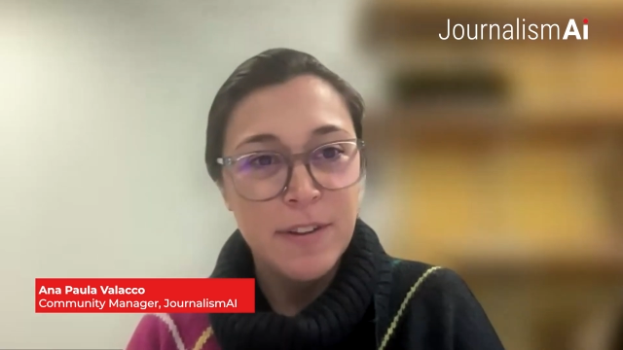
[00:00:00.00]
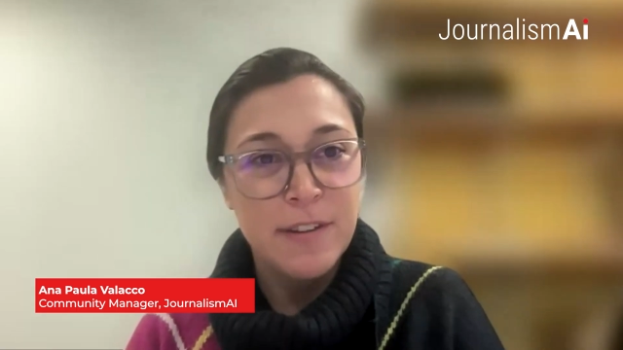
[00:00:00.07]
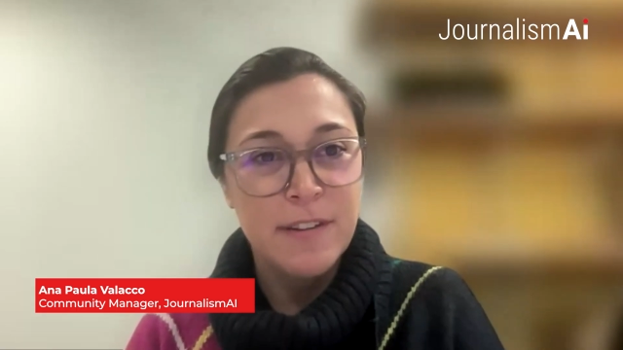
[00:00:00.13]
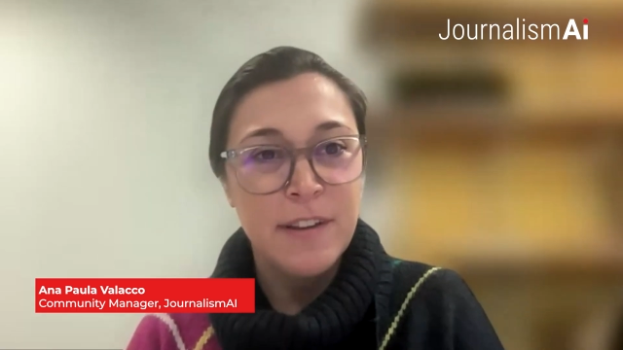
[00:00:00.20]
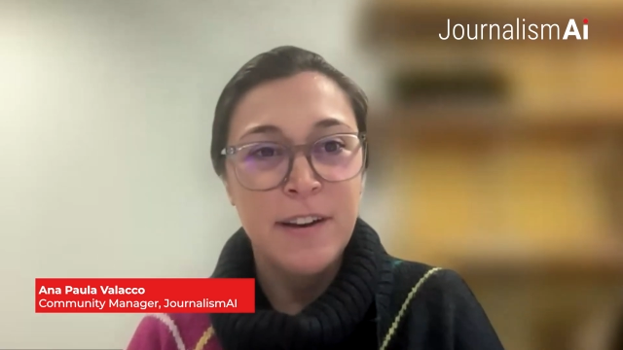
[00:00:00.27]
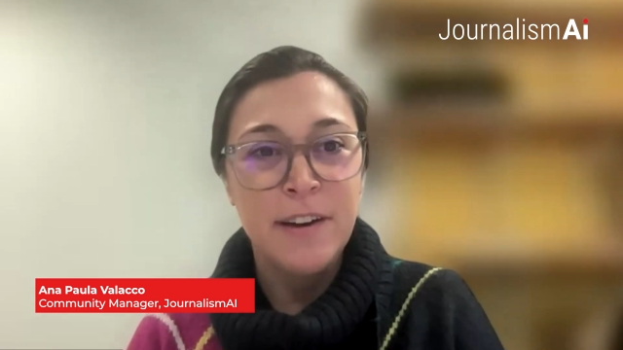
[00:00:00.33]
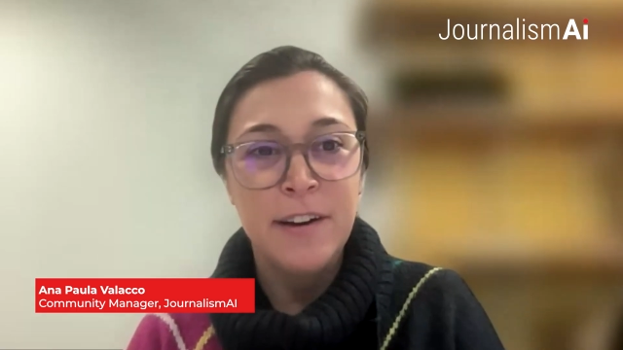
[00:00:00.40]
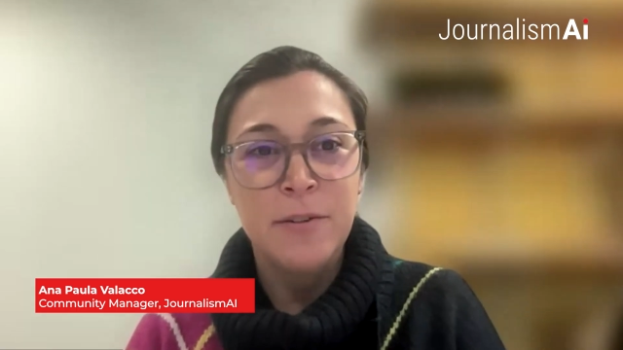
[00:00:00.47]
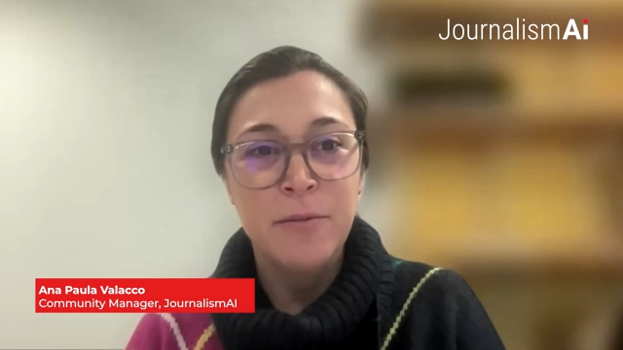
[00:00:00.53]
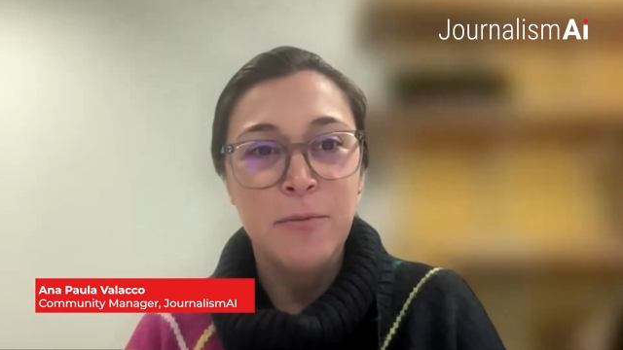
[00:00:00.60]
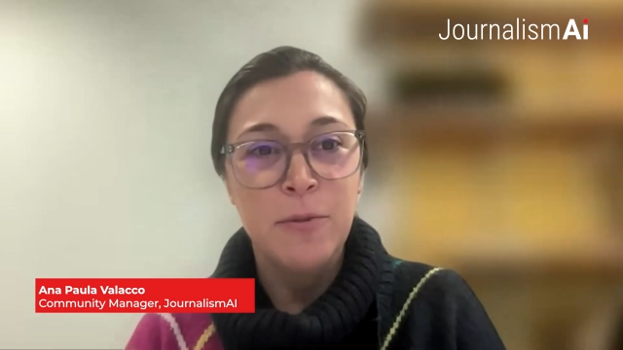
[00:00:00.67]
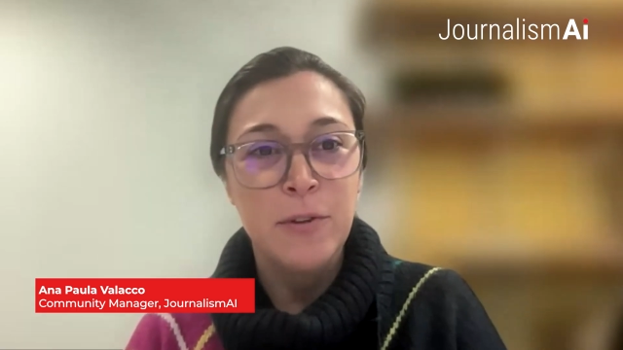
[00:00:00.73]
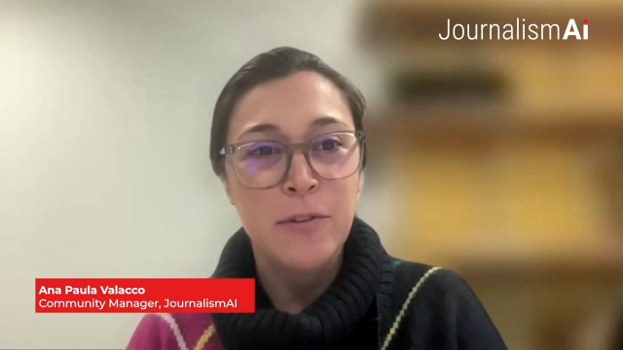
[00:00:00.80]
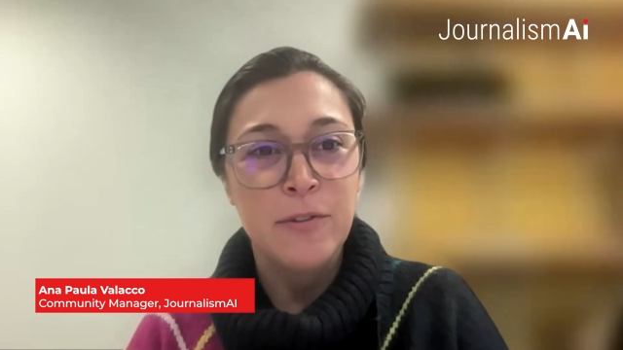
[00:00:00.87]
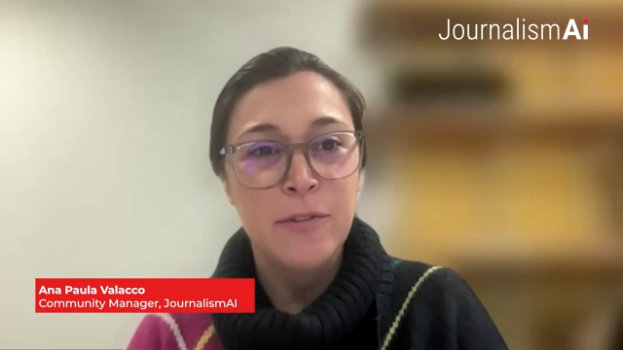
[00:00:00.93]
This year
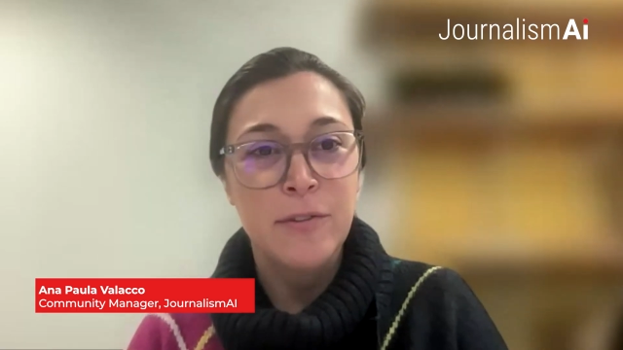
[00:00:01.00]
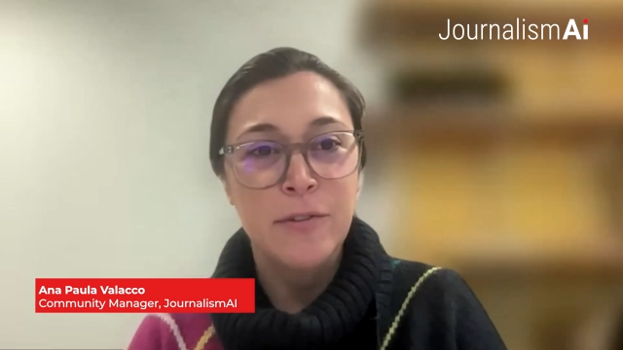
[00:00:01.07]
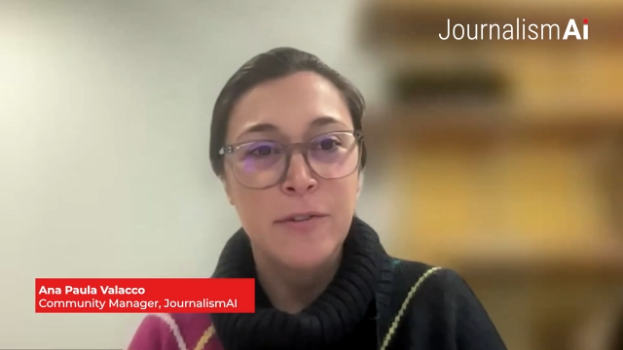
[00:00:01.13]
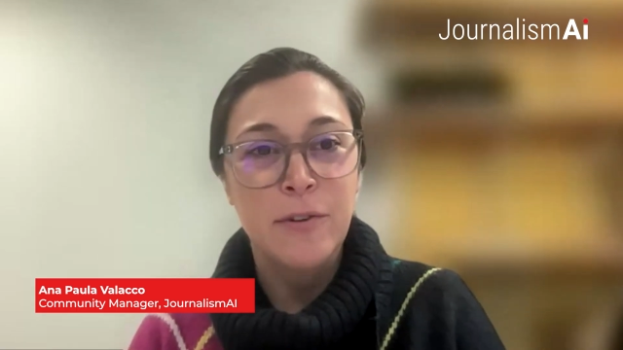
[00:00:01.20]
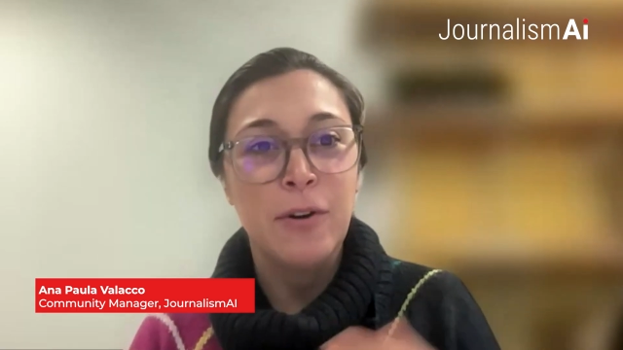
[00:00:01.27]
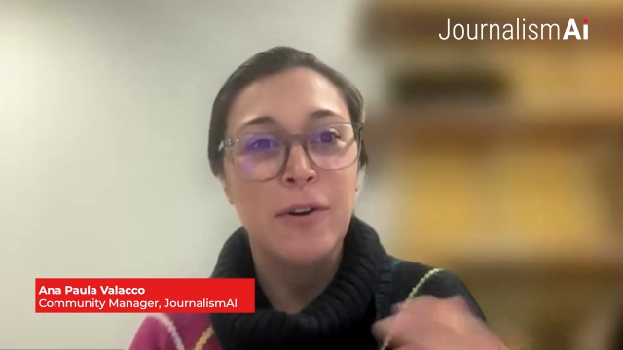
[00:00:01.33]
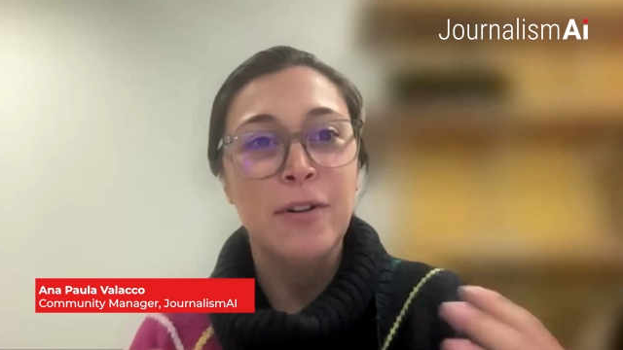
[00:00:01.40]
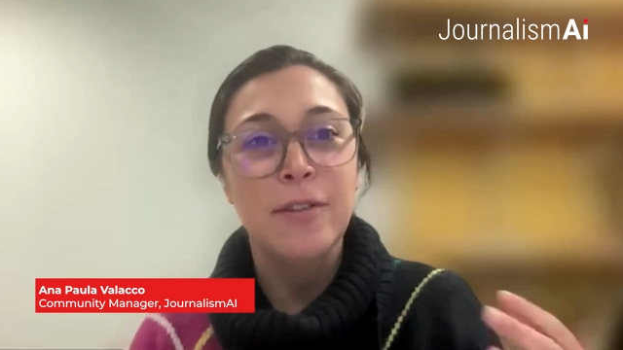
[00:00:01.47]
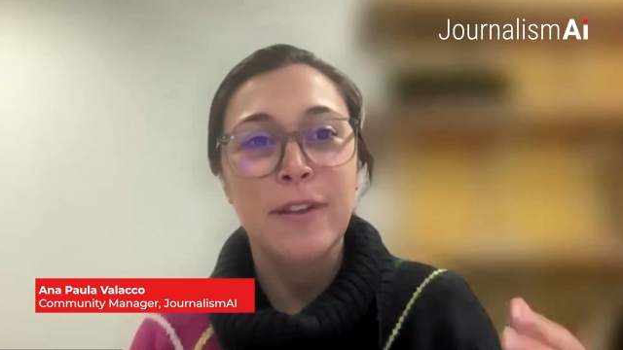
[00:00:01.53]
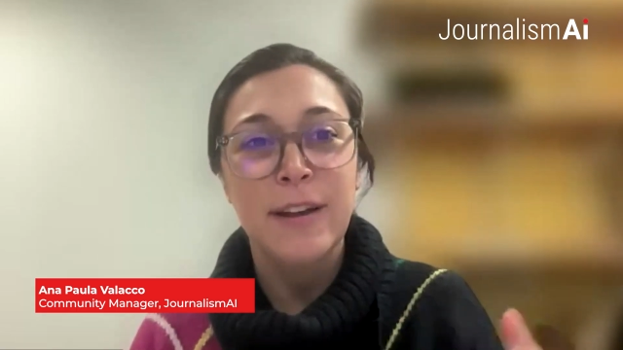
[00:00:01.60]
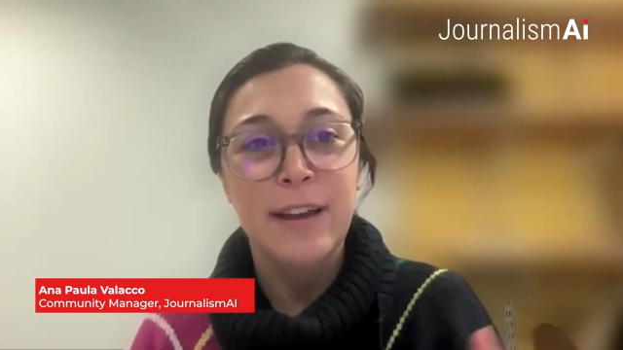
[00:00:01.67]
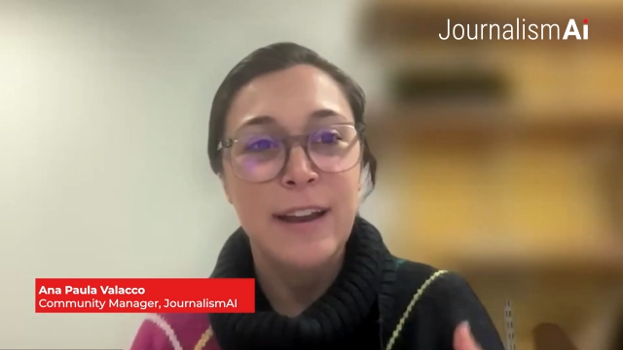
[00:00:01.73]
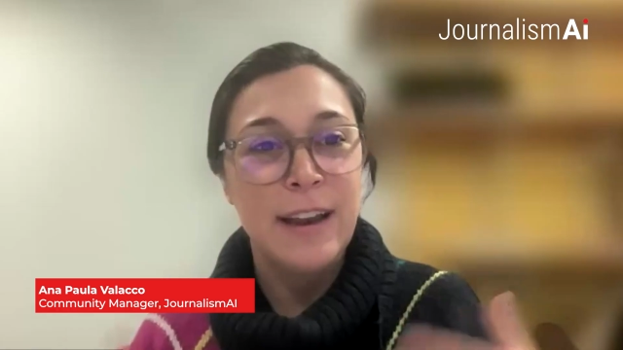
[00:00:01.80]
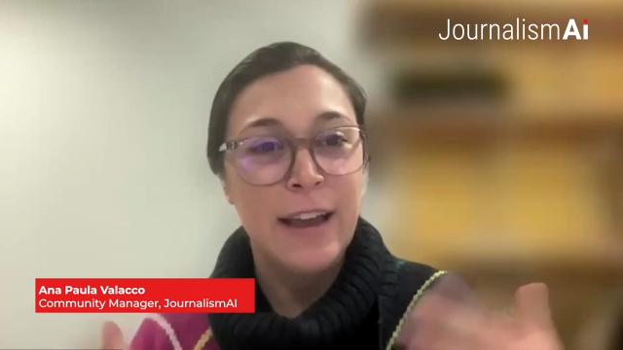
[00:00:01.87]
was called the